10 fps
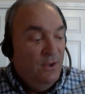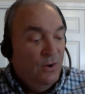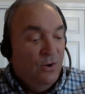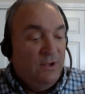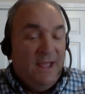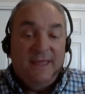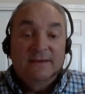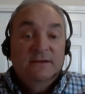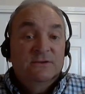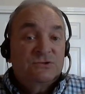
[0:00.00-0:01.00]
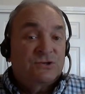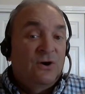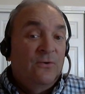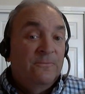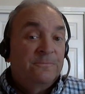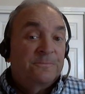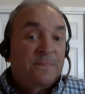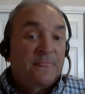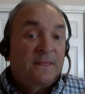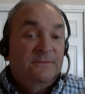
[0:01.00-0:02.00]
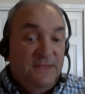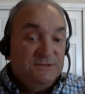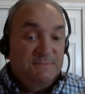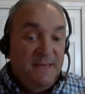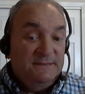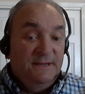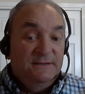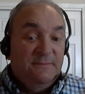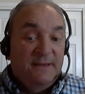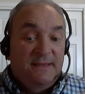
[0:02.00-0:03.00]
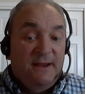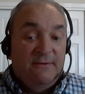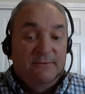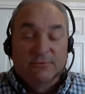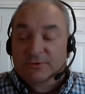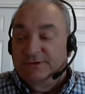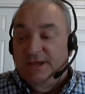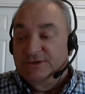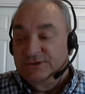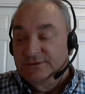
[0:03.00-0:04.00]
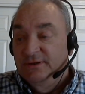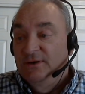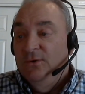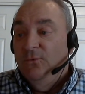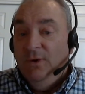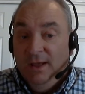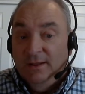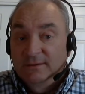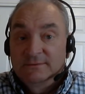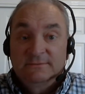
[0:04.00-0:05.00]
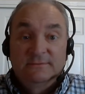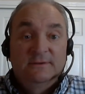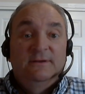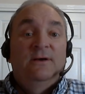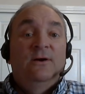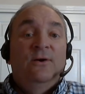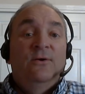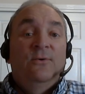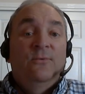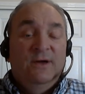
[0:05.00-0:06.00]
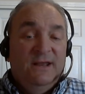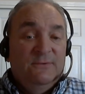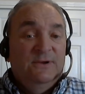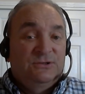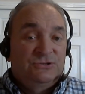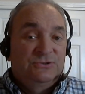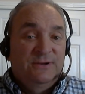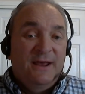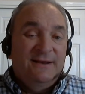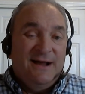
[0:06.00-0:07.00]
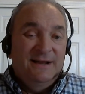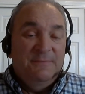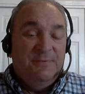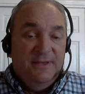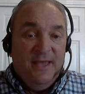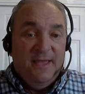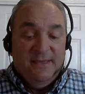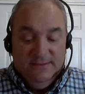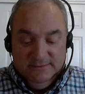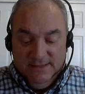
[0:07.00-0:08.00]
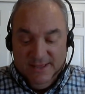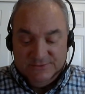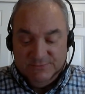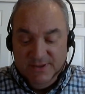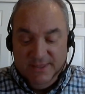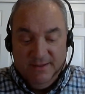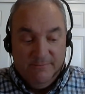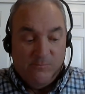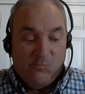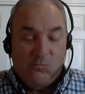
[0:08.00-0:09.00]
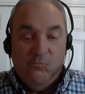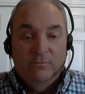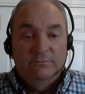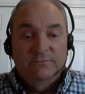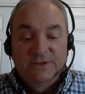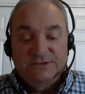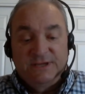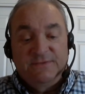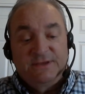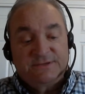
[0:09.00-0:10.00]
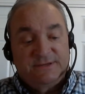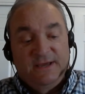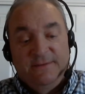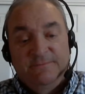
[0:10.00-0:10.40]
Okay, so these made it into my carry rotation. Well, when I went to shoot IDPA, last weekend. You see this uh,